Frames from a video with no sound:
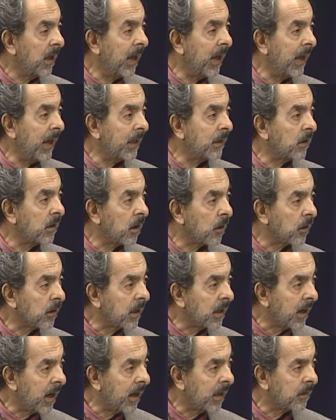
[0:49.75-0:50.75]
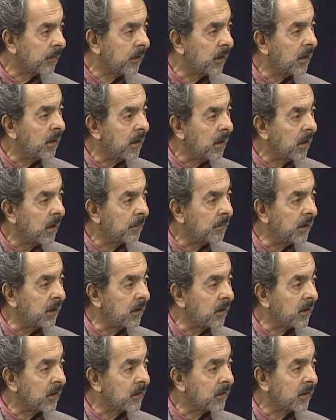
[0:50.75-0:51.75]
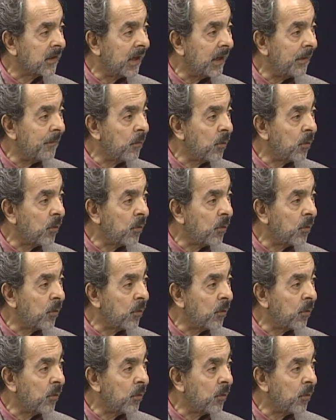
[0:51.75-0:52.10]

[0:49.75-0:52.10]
and our economy, because they,